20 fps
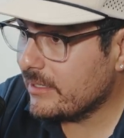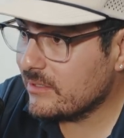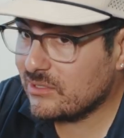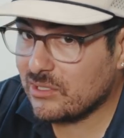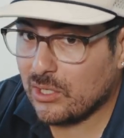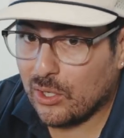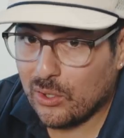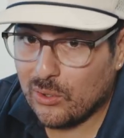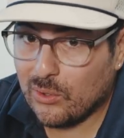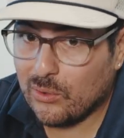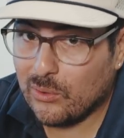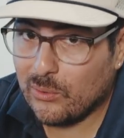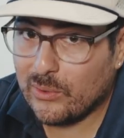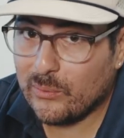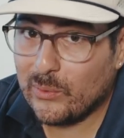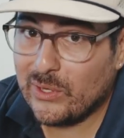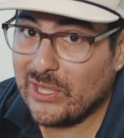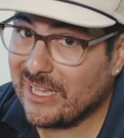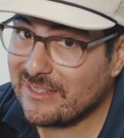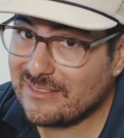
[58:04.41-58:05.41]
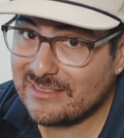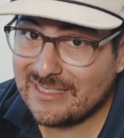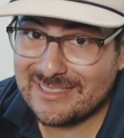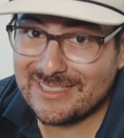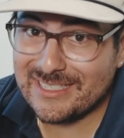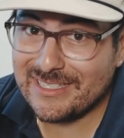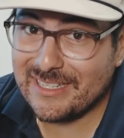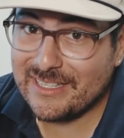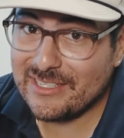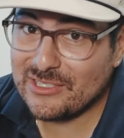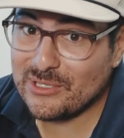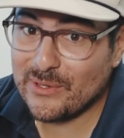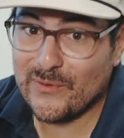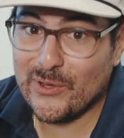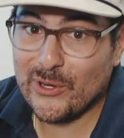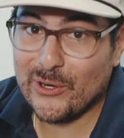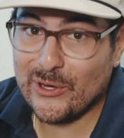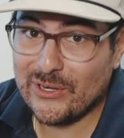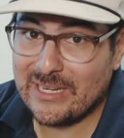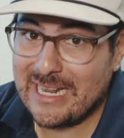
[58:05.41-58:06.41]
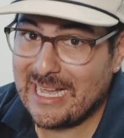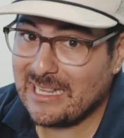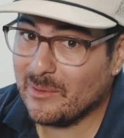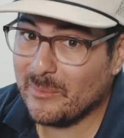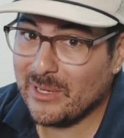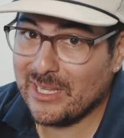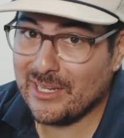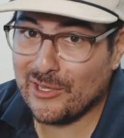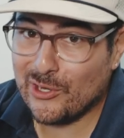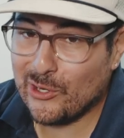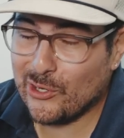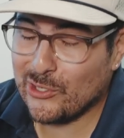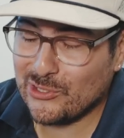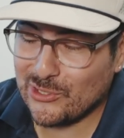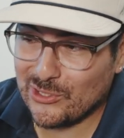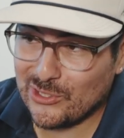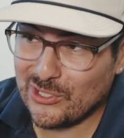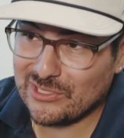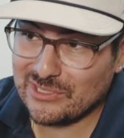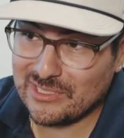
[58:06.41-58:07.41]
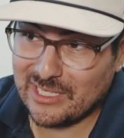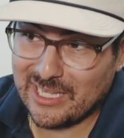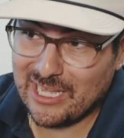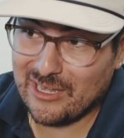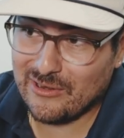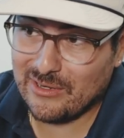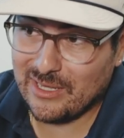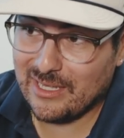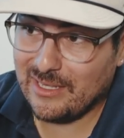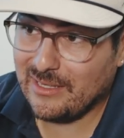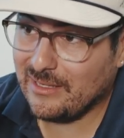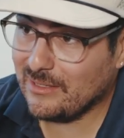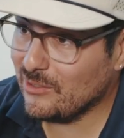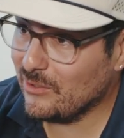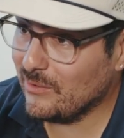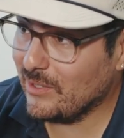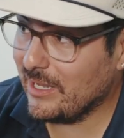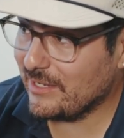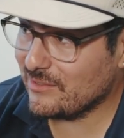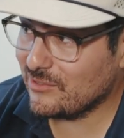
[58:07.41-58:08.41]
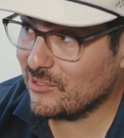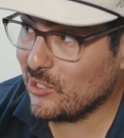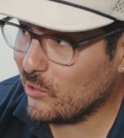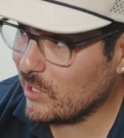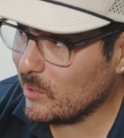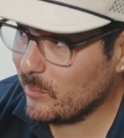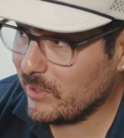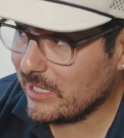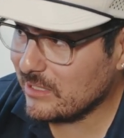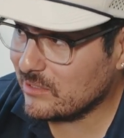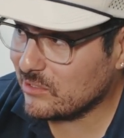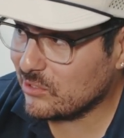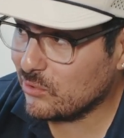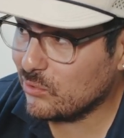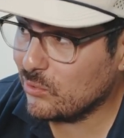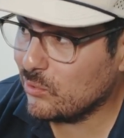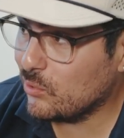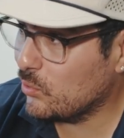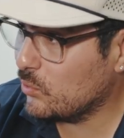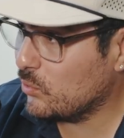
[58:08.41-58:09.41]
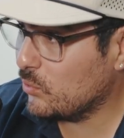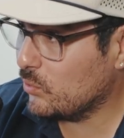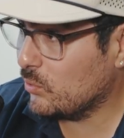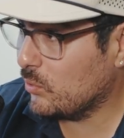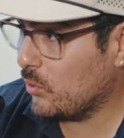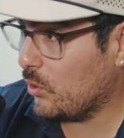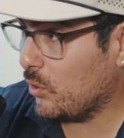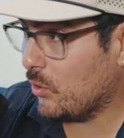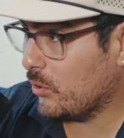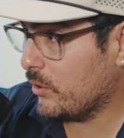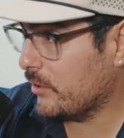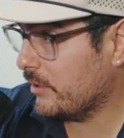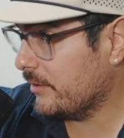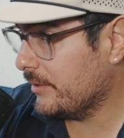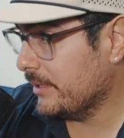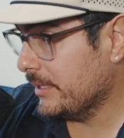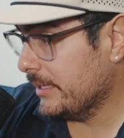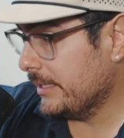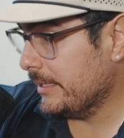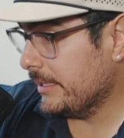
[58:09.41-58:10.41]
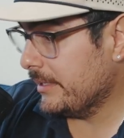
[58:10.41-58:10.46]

So if you guys listen to this, if you're in Alameda, Contra Costa County, you guys know anybody too who are